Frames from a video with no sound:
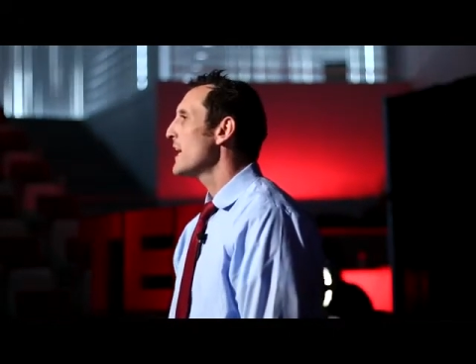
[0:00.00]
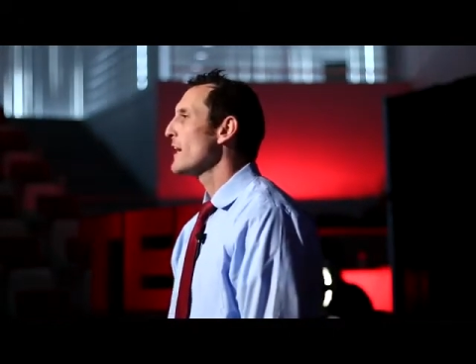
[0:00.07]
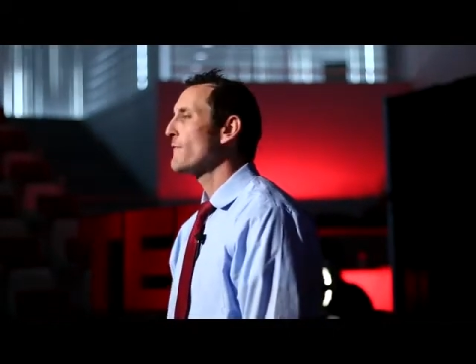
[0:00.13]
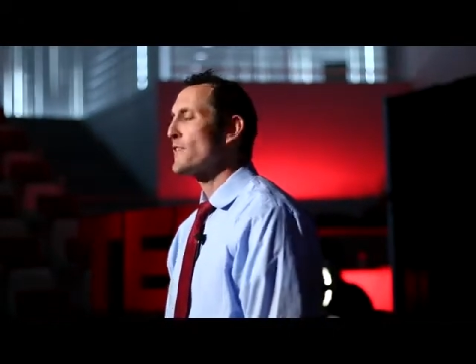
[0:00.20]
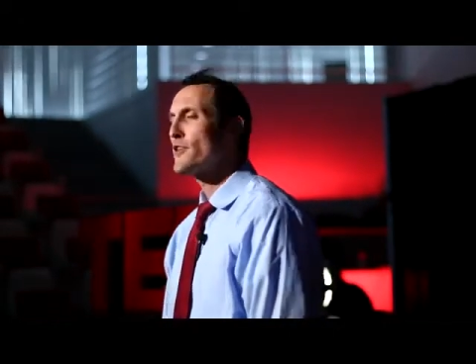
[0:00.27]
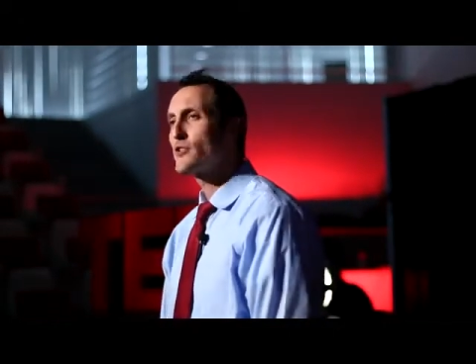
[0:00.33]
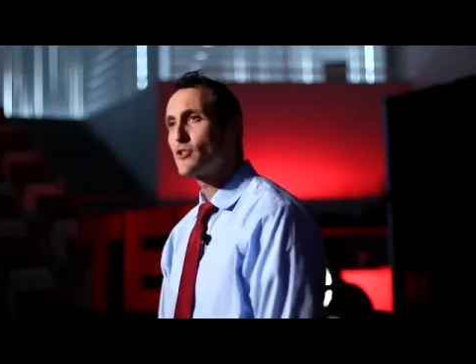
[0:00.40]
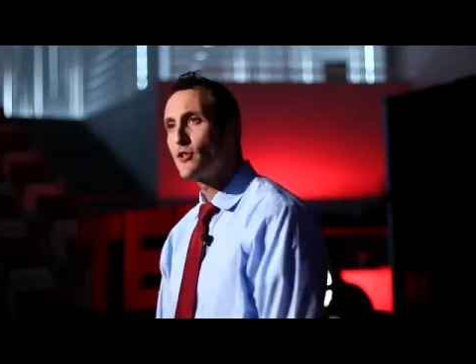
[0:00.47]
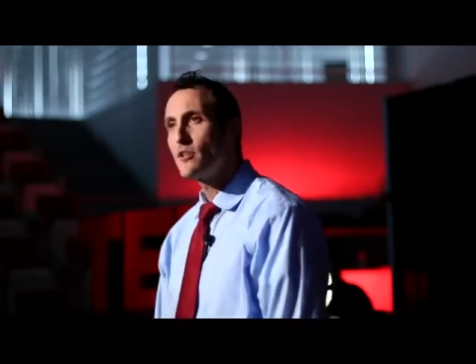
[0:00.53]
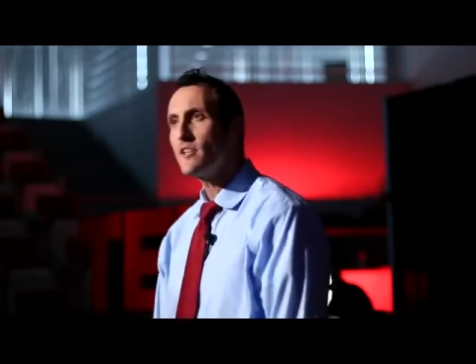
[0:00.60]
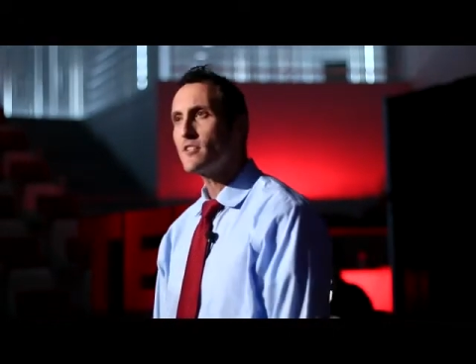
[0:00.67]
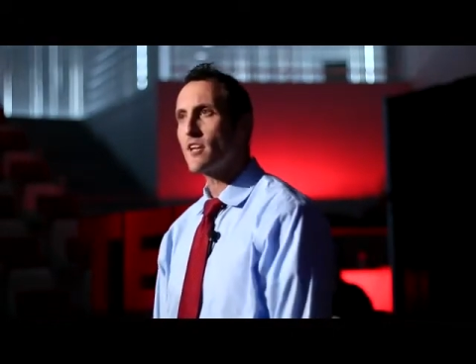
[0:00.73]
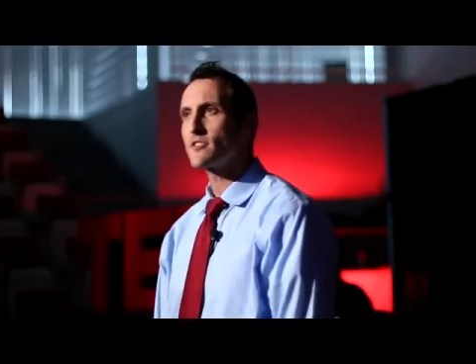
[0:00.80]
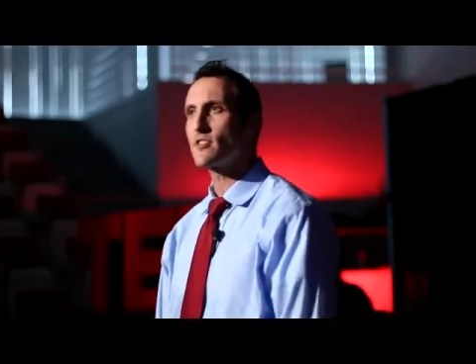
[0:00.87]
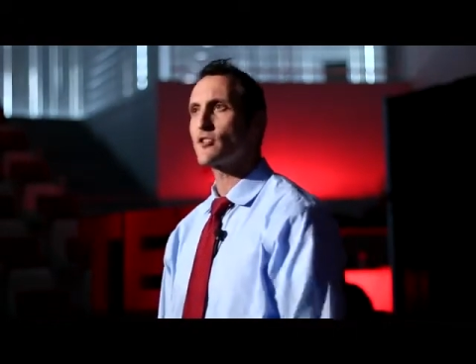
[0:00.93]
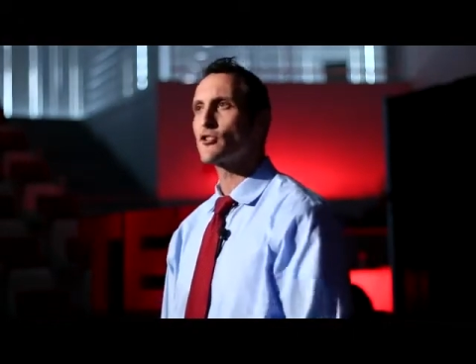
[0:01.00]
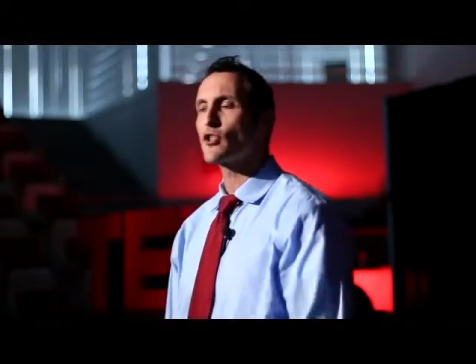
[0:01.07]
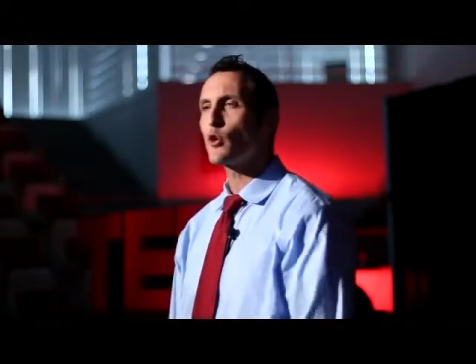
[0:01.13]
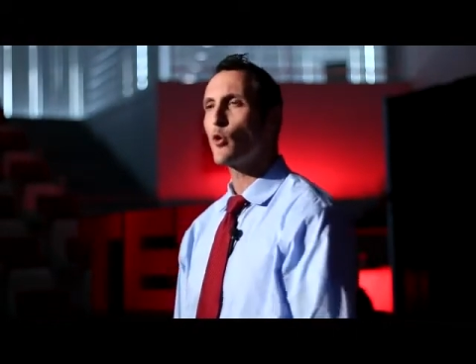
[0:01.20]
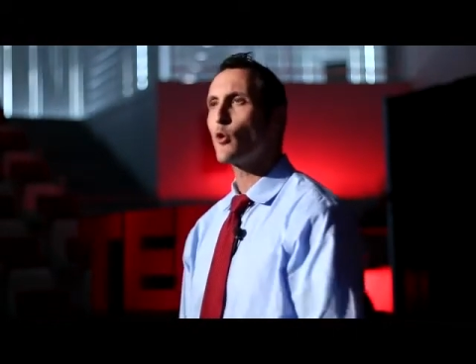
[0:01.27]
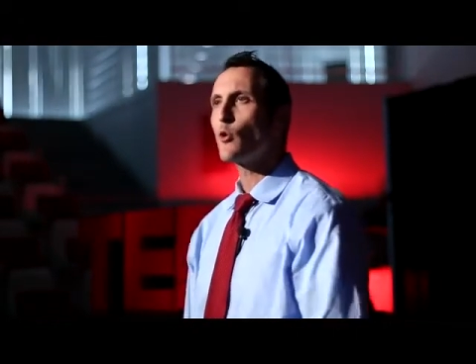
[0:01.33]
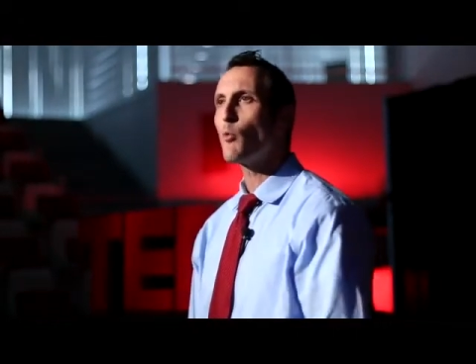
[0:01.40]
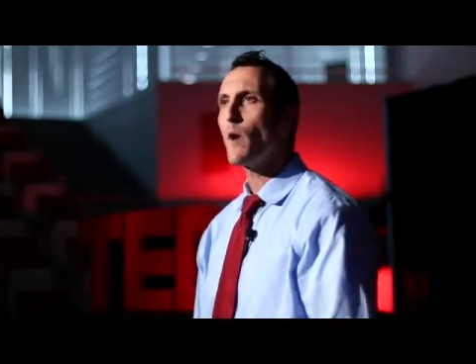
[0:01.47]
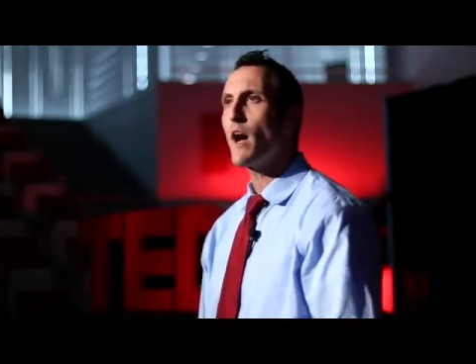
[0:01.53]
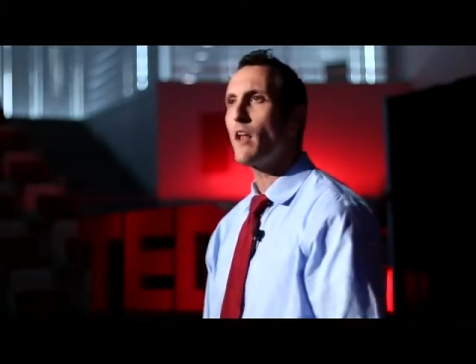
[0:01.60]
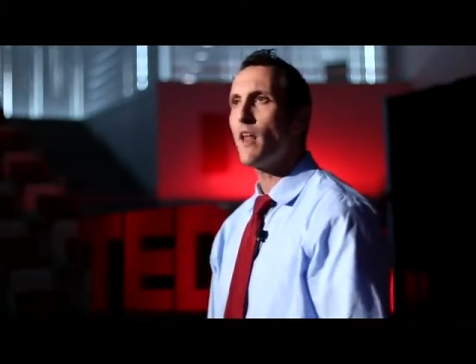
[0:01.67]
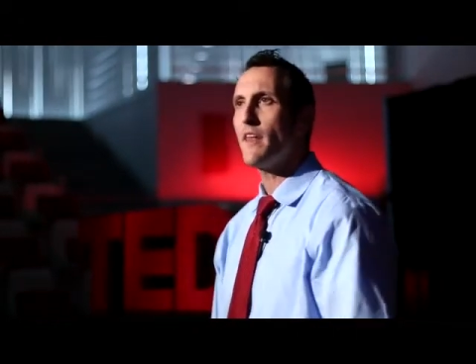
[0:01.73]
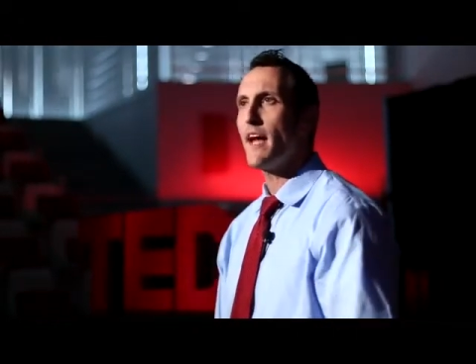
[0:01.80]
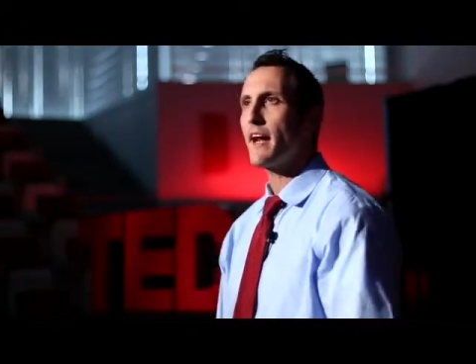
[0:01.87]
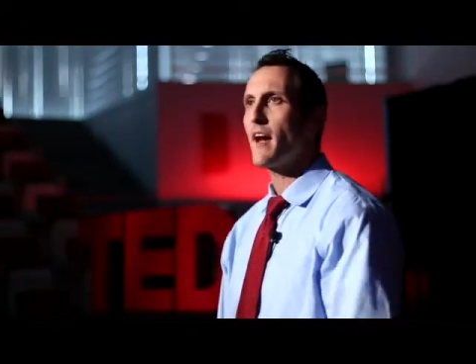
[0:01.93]
if the student doesn't score
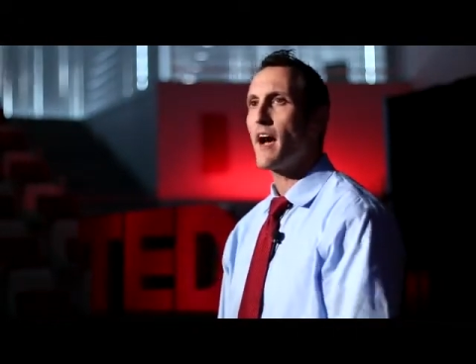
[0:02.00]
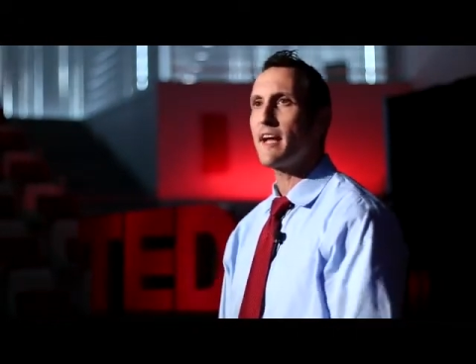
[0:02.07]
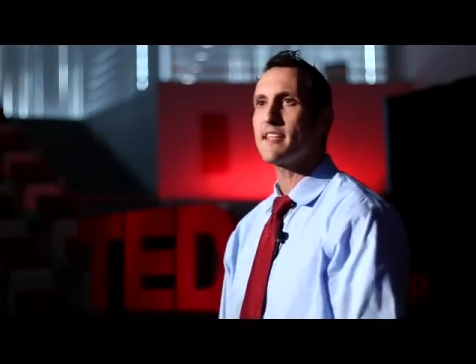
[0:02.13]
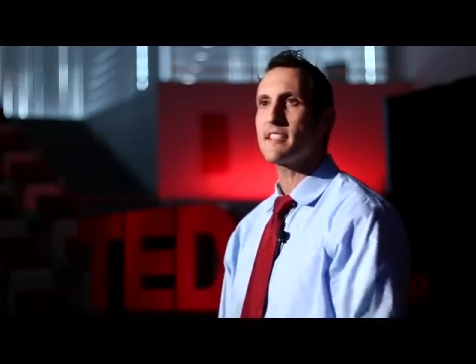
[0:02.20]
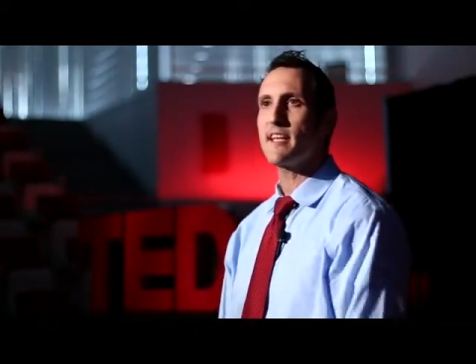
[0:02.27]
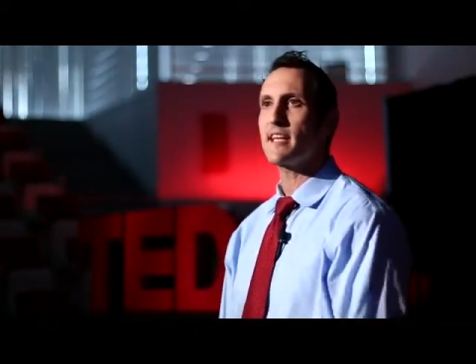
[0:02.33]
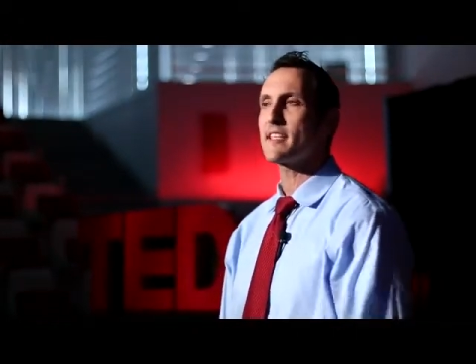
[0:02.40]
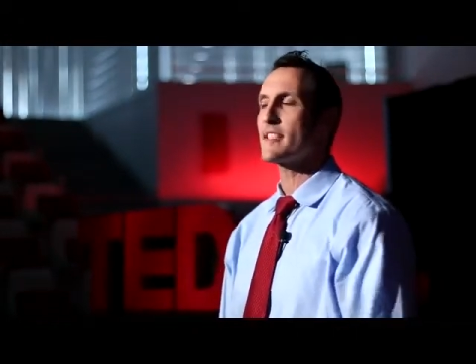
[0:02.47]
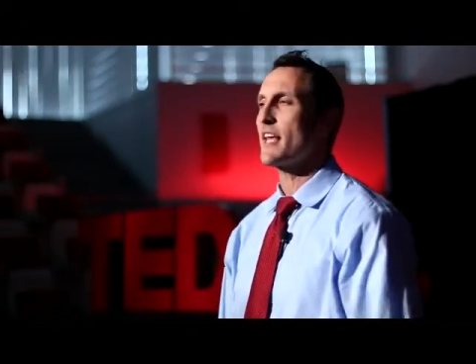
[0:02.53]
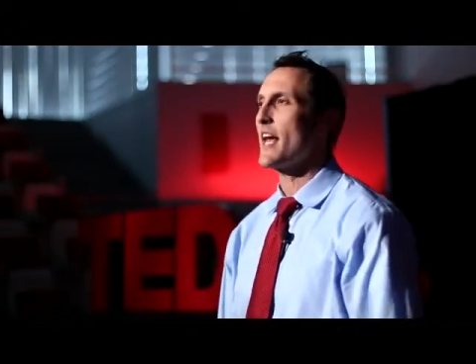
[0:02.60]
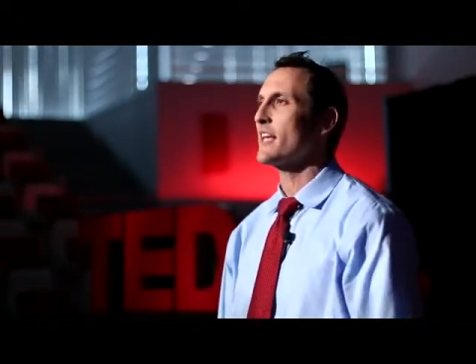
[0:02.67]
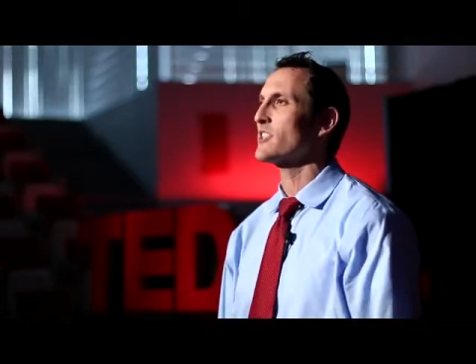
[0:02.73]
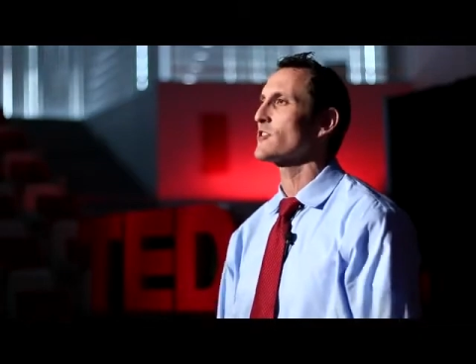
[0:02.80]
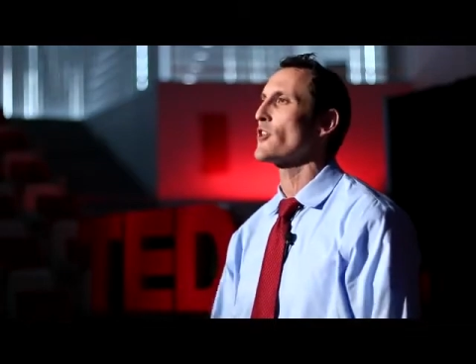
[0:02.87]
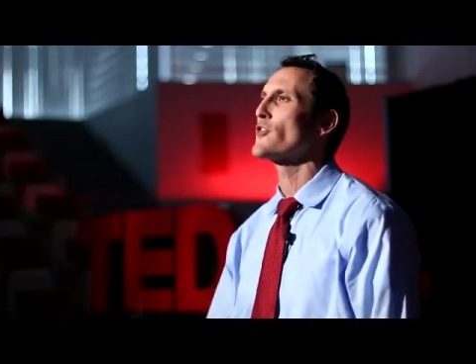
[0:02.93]
well on that high-stakes test,